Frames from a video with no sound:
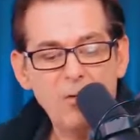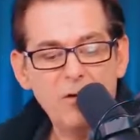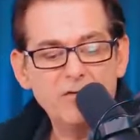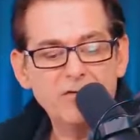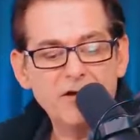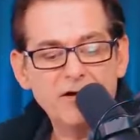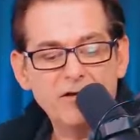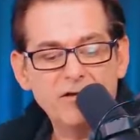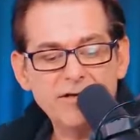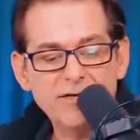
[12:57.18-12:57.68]
Well,
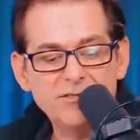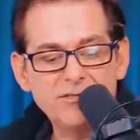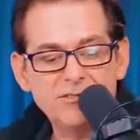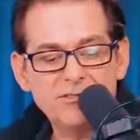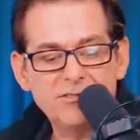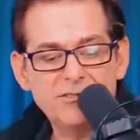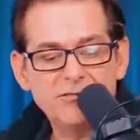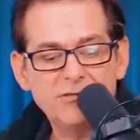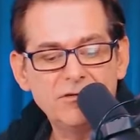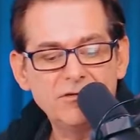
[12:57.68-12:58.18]
the
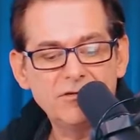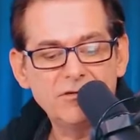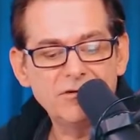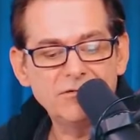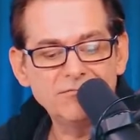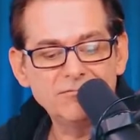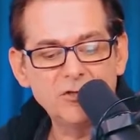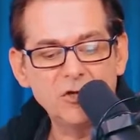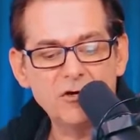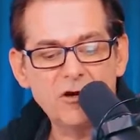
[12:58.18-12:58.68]
Clintons
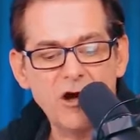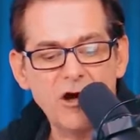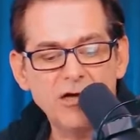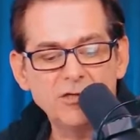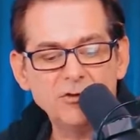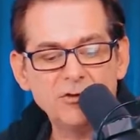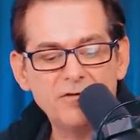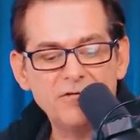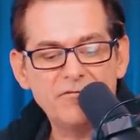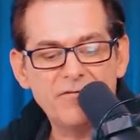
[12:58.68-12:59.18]
took
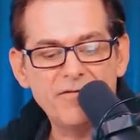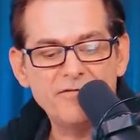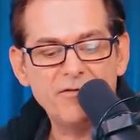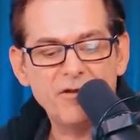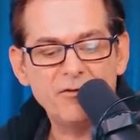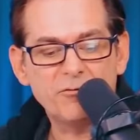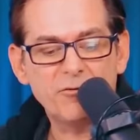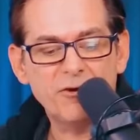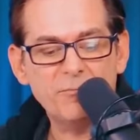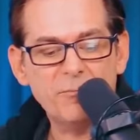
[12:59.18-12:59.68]

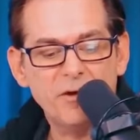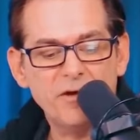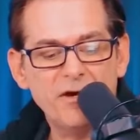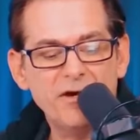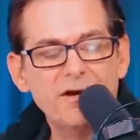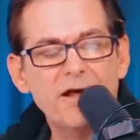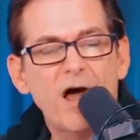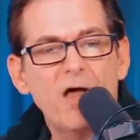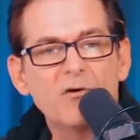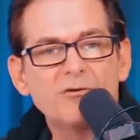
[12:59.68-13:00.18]
$153
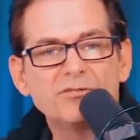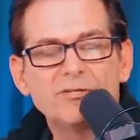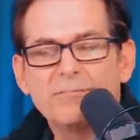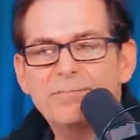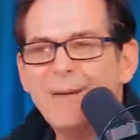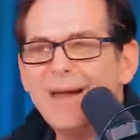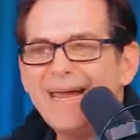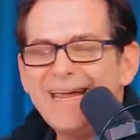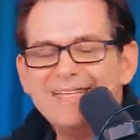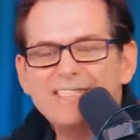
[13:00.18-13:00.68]
million in
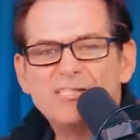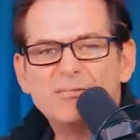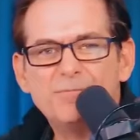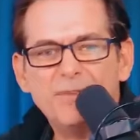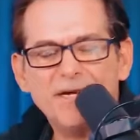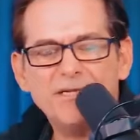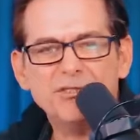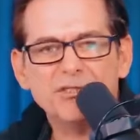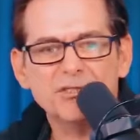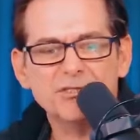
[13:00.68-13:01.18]
paid
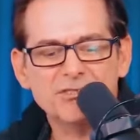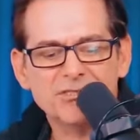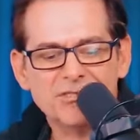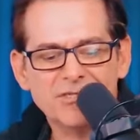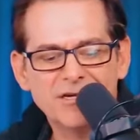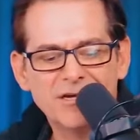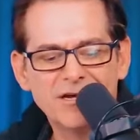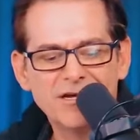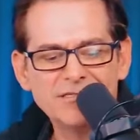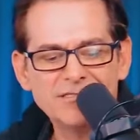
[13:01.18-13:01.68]

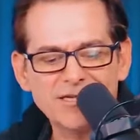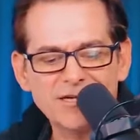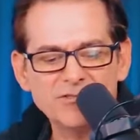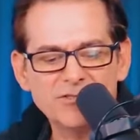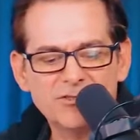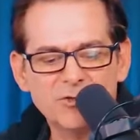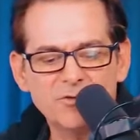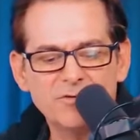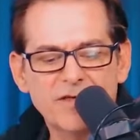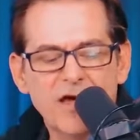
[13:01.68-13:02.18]
speeches
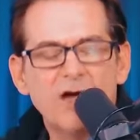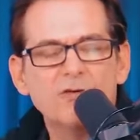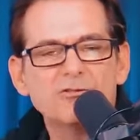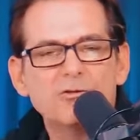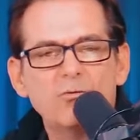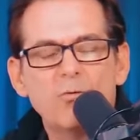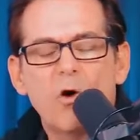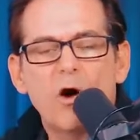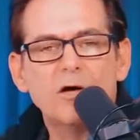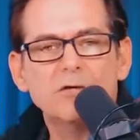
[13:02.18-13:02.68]
since
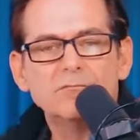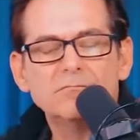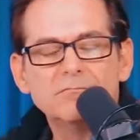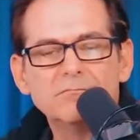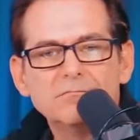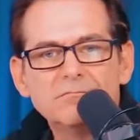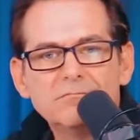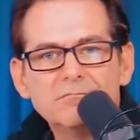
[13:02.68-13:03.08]
2001.